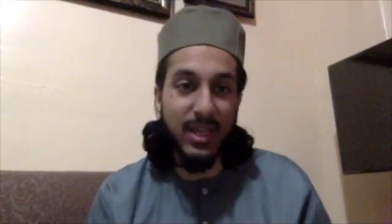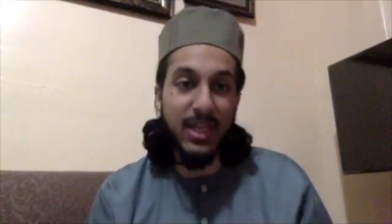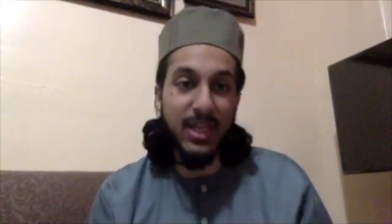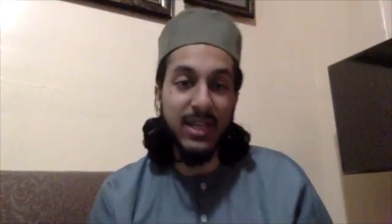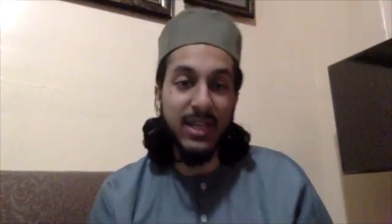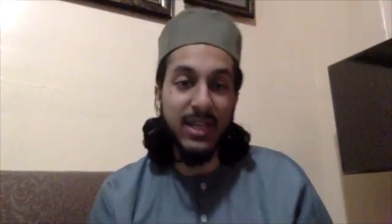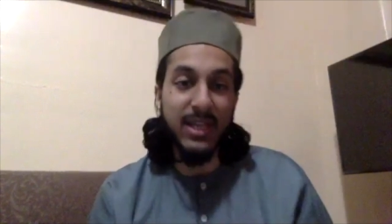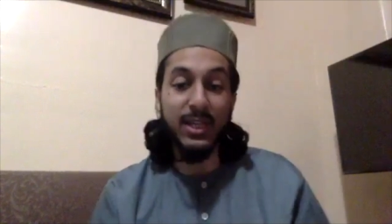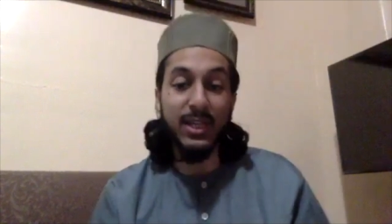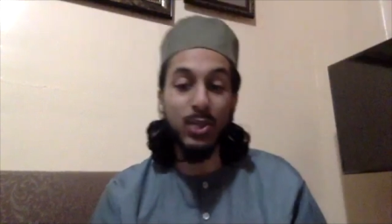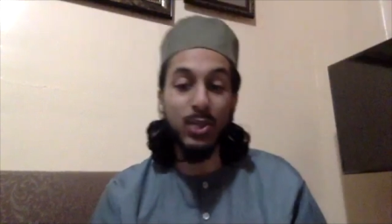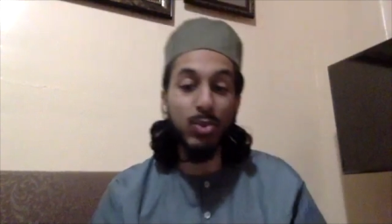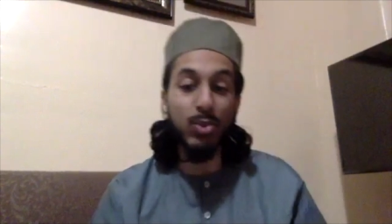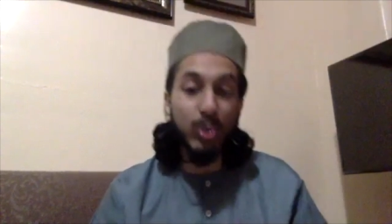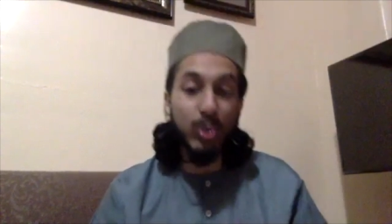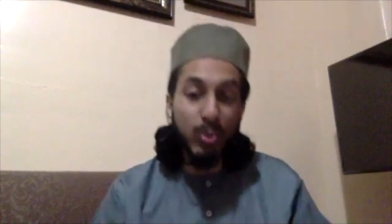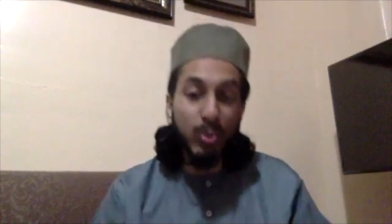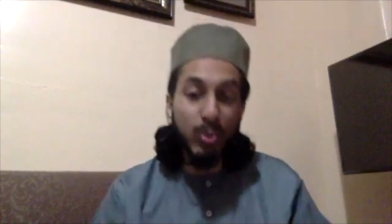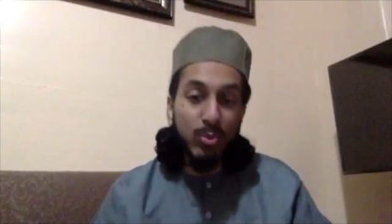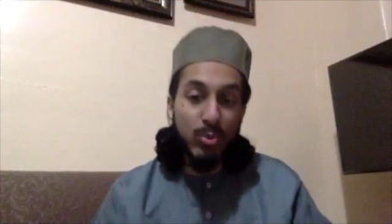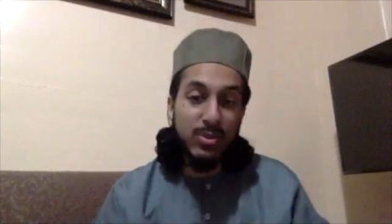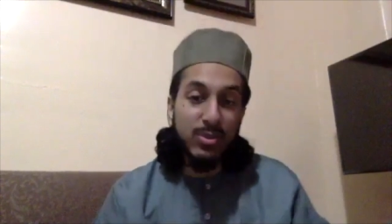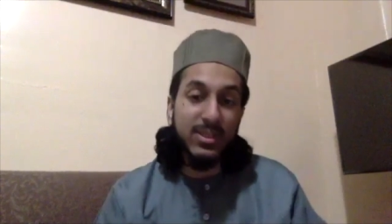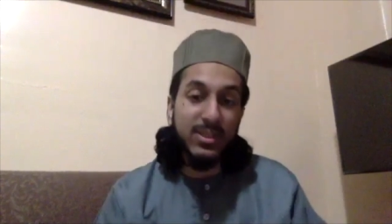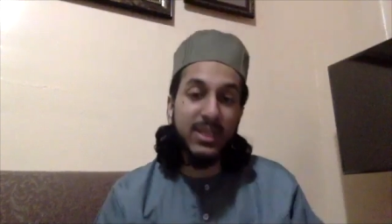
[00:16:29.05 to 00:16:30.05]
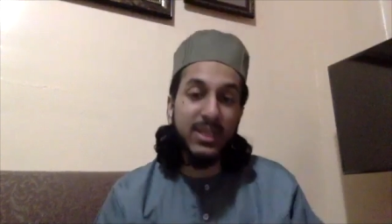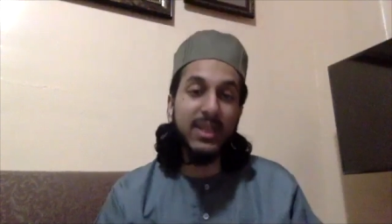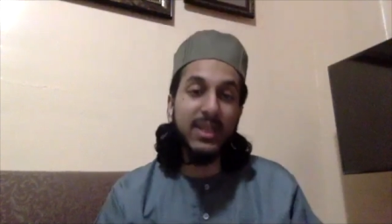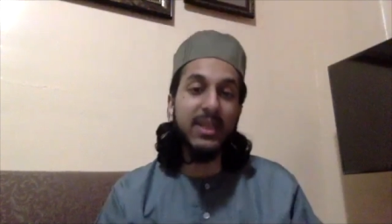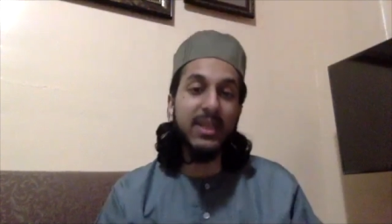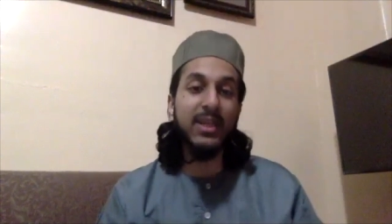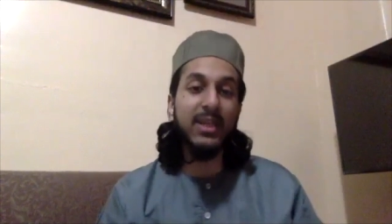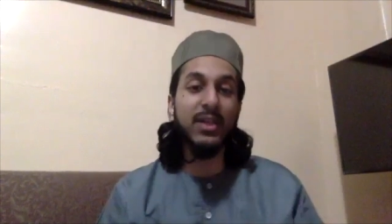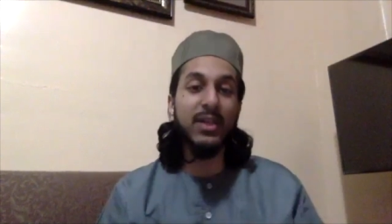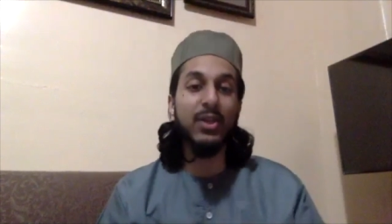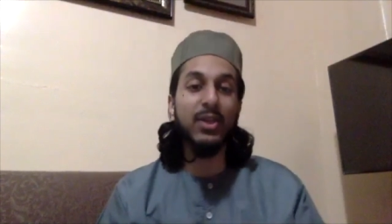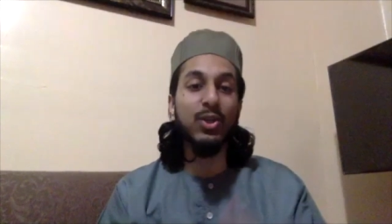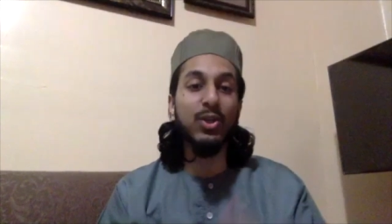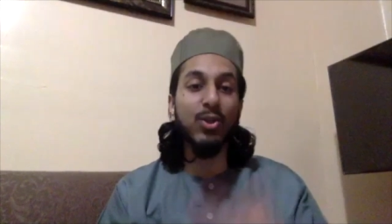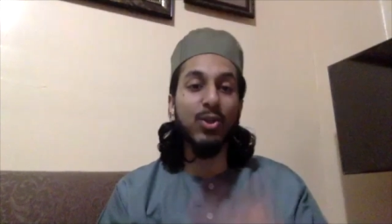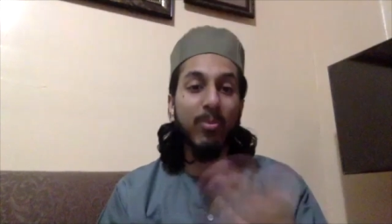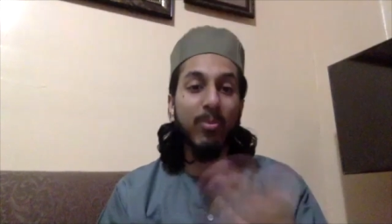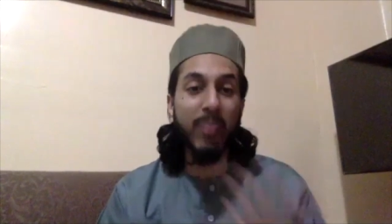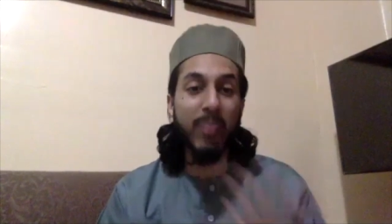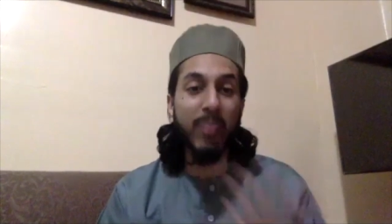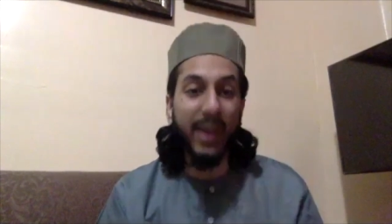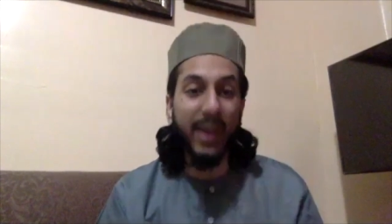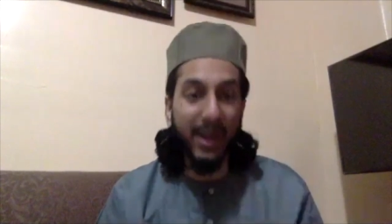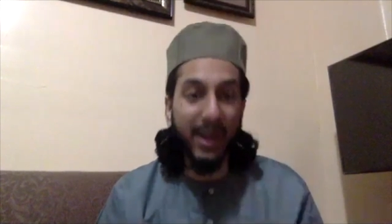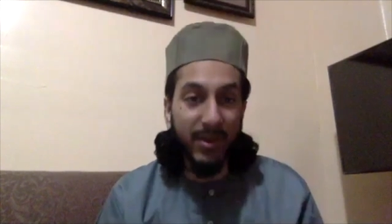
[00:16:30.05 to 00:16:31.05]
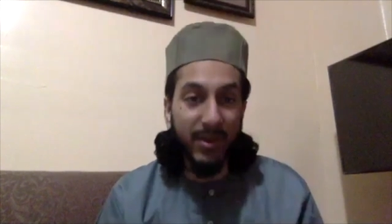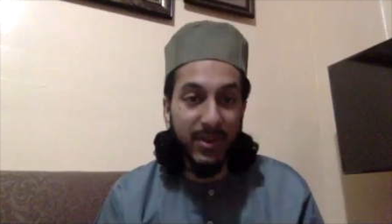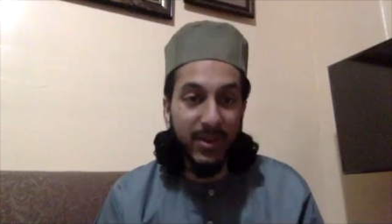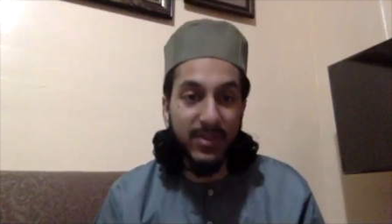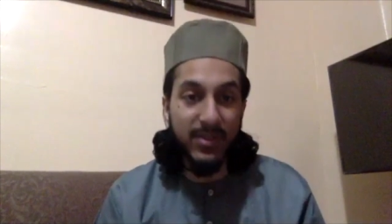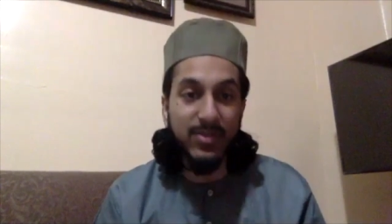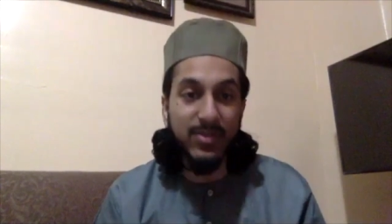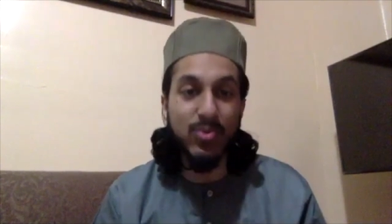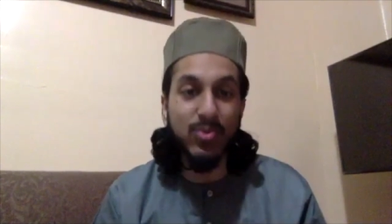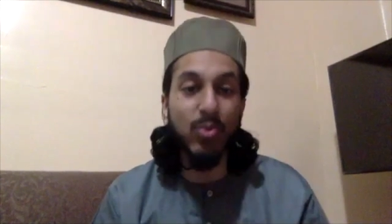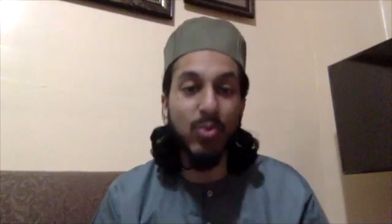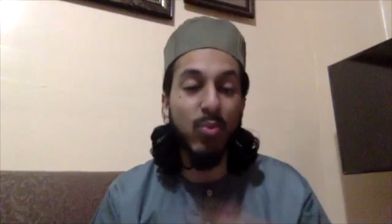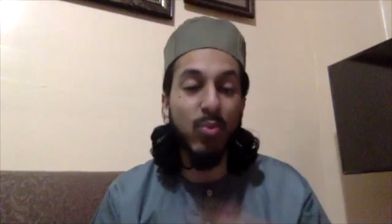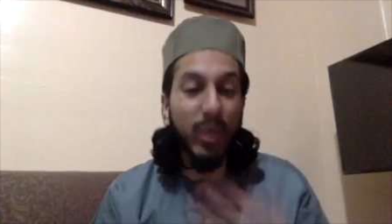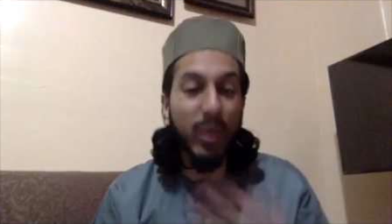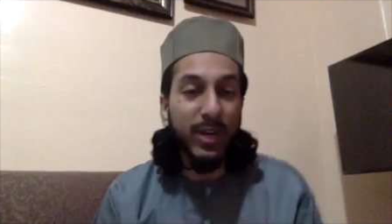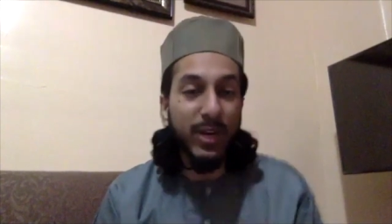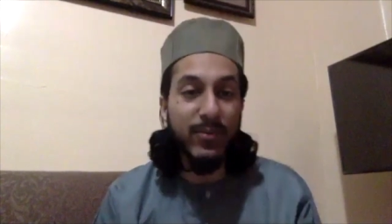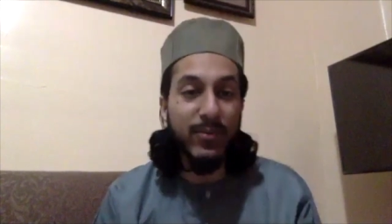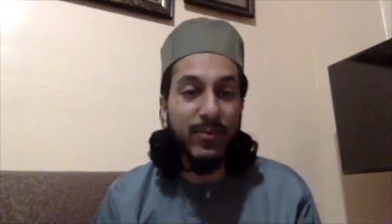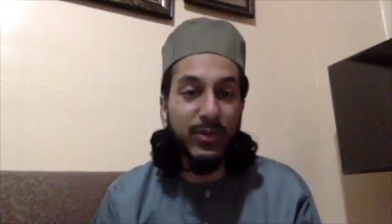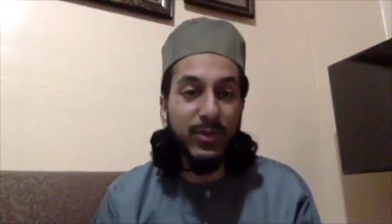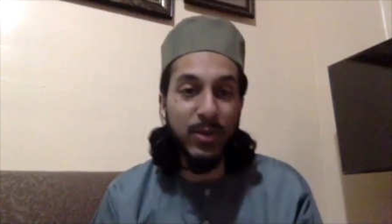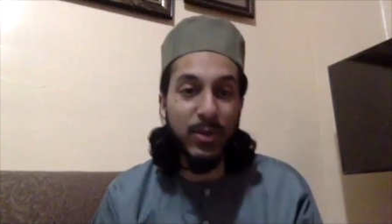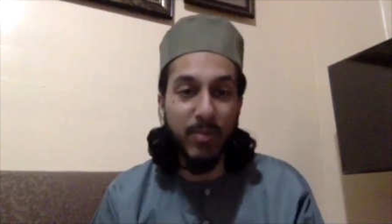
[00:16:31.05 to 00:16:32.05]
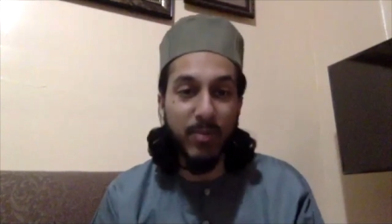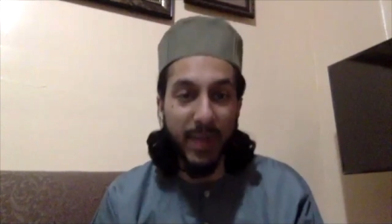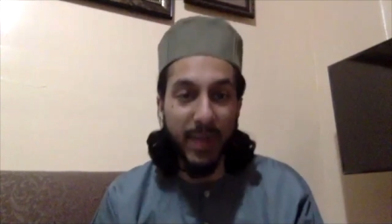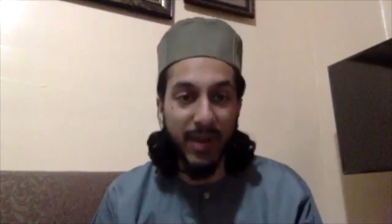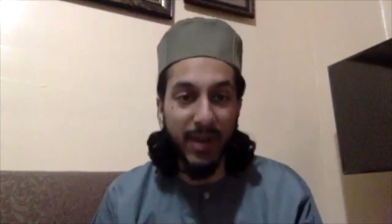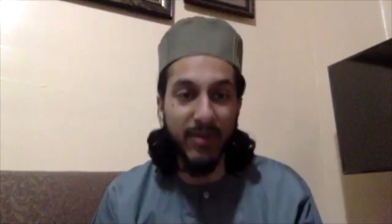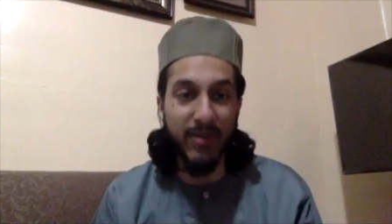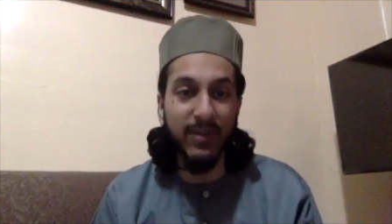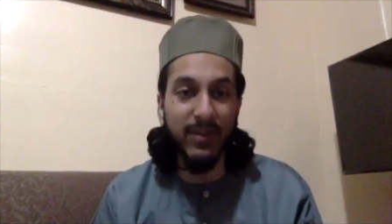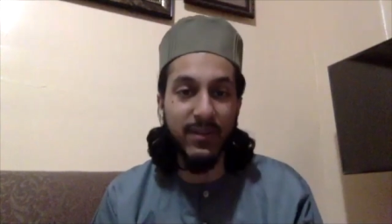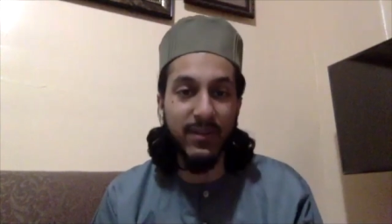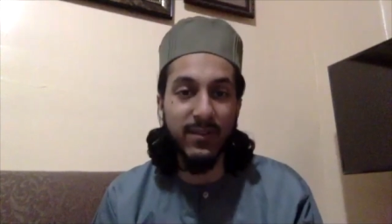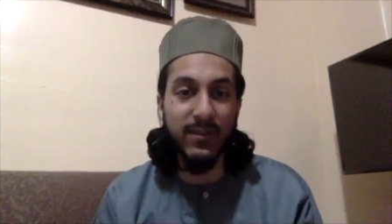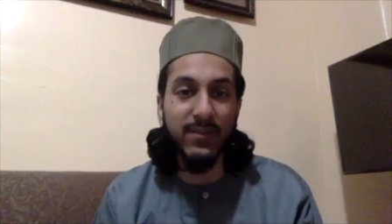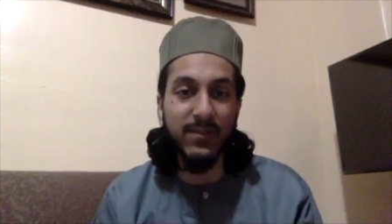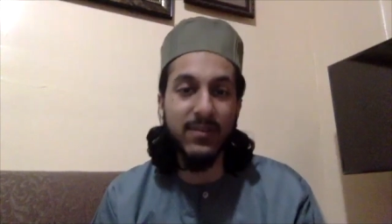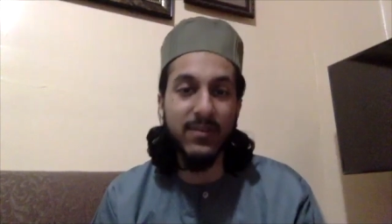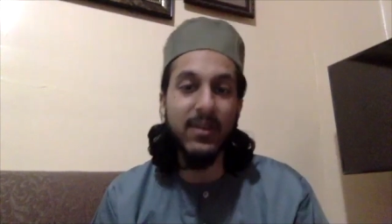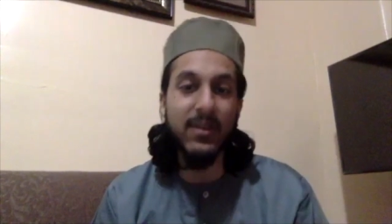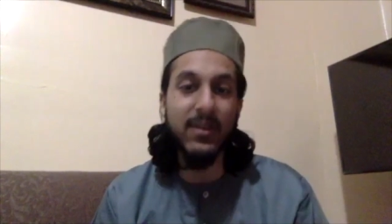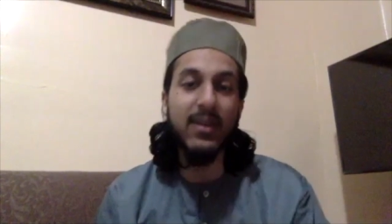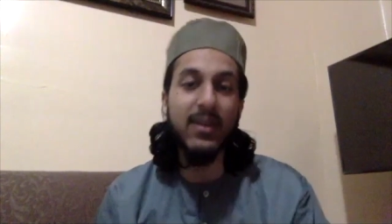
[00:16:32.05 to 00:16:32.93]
Like you losing your parents or one of your parents